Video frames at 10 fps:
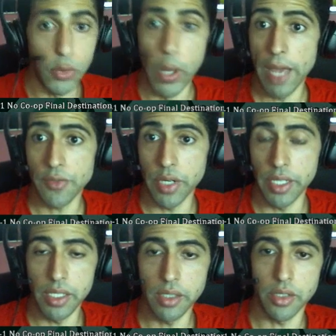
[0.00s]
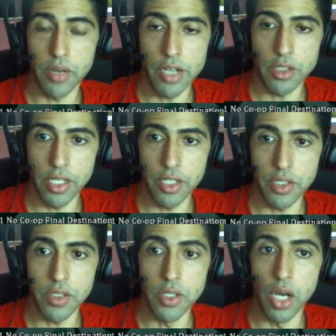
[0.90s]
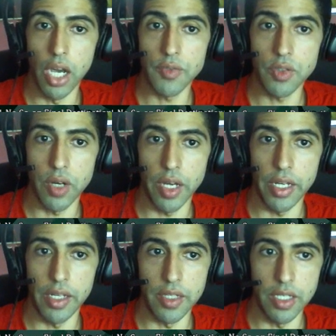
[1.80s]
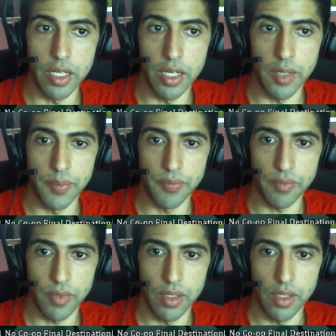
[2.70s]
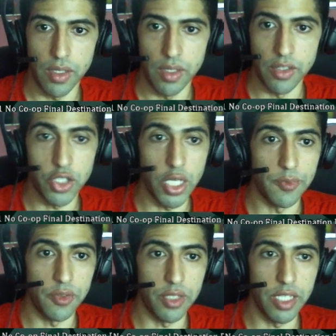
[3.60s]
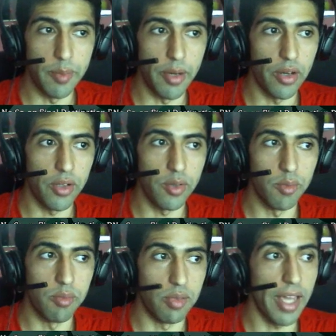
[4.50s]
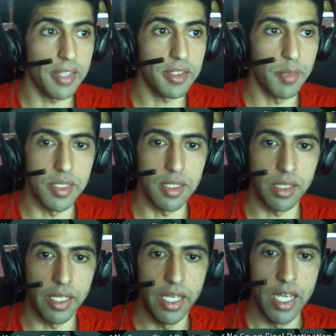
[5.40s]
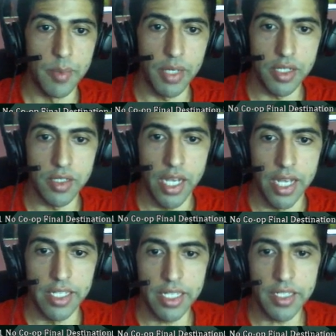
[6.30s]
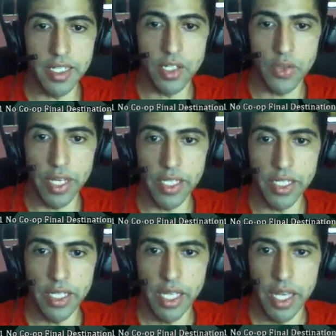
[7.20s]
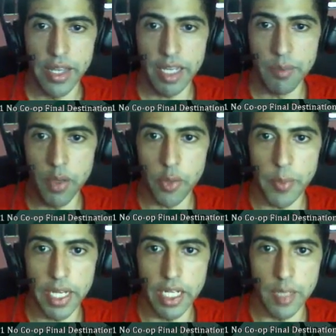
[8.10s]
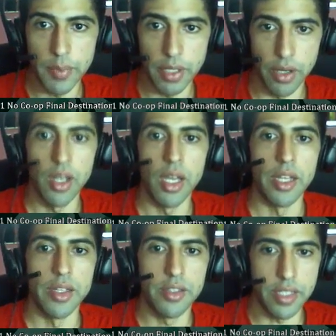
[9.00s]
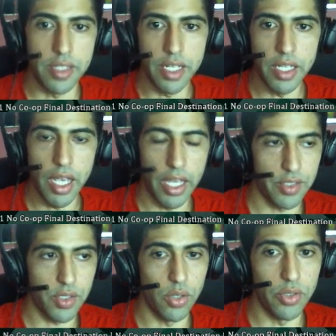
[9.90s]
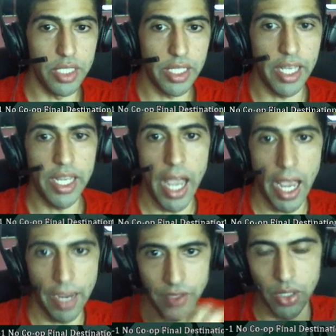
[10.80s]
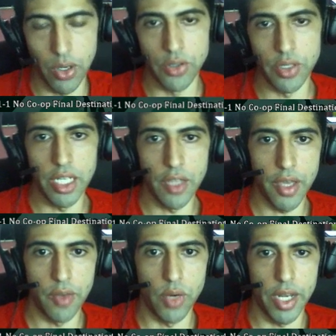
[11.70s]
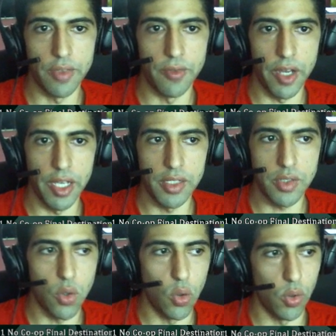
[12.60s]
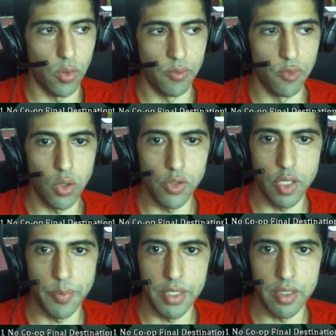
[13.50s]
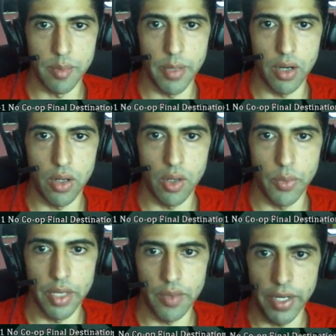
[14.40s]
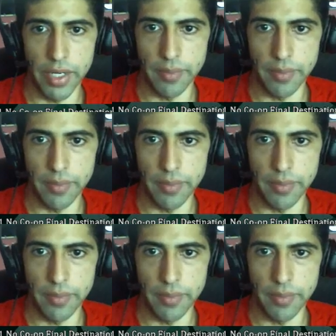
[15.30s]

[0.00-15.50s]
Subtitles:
have Cranky, congratulations, you don't have to ride the shameful Diddy Barrel Blast, basically. Because Dixie and Cranky, they can both make it up here. Diddy and Solo DK have to go underneath and ride the vines, or roll jump into the barrel all the way on the right.